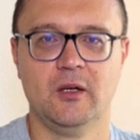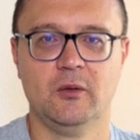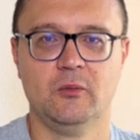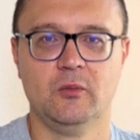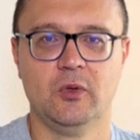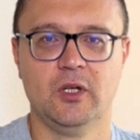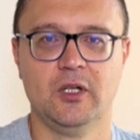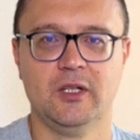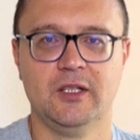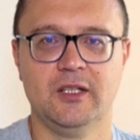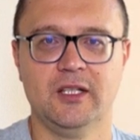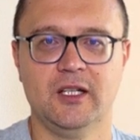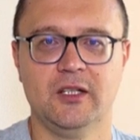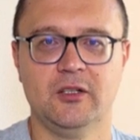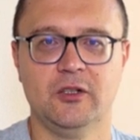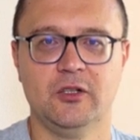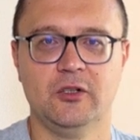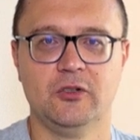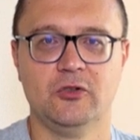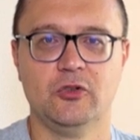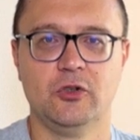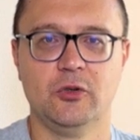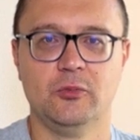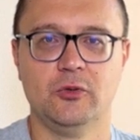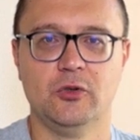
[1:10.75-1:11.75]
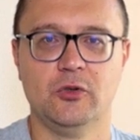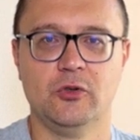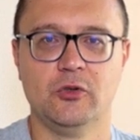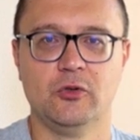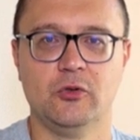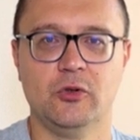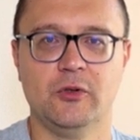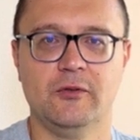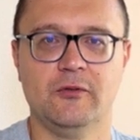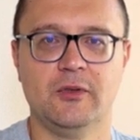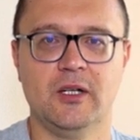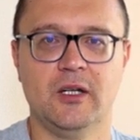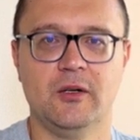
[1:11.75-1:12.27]
where it can contribute
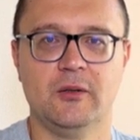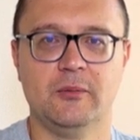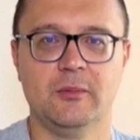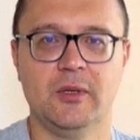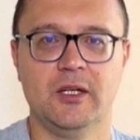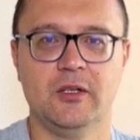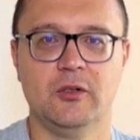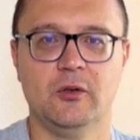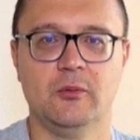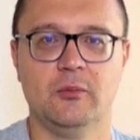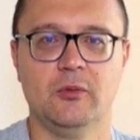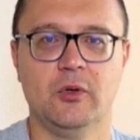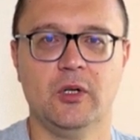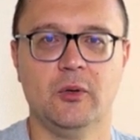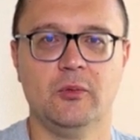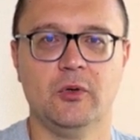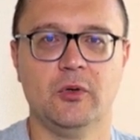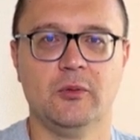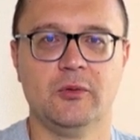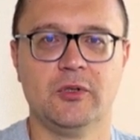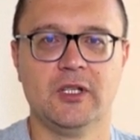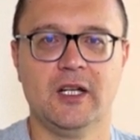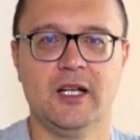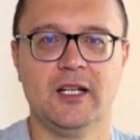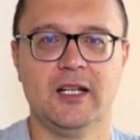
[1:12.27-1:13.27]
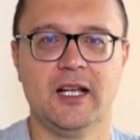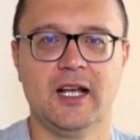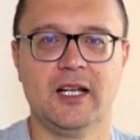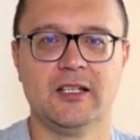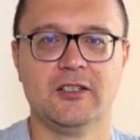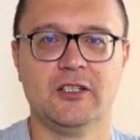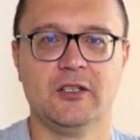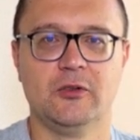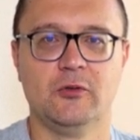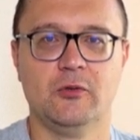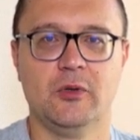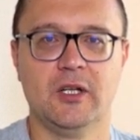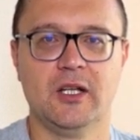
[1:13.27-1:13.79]
to environmental problems like
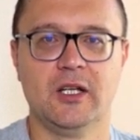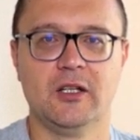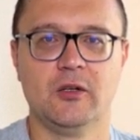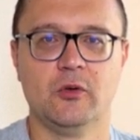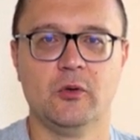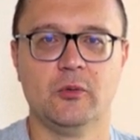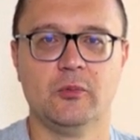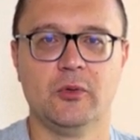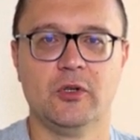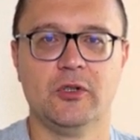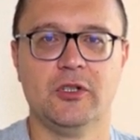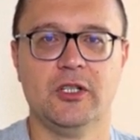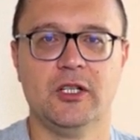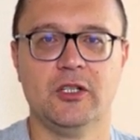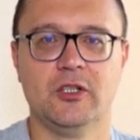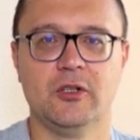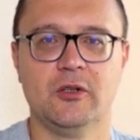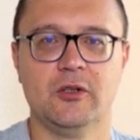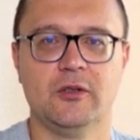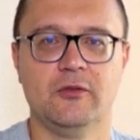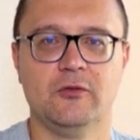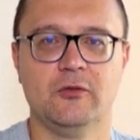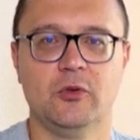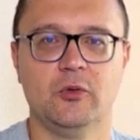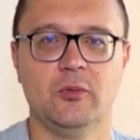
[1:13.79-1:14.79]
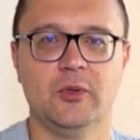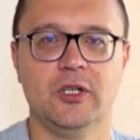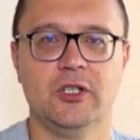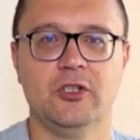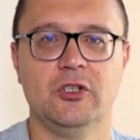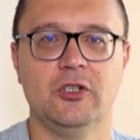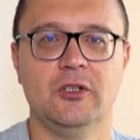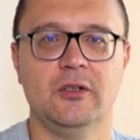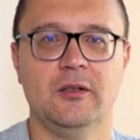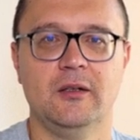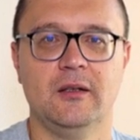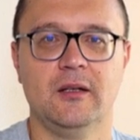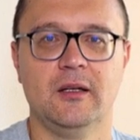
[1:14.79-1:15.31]
acid rain or particulate
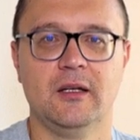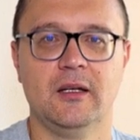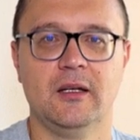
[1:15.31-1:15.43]
formation.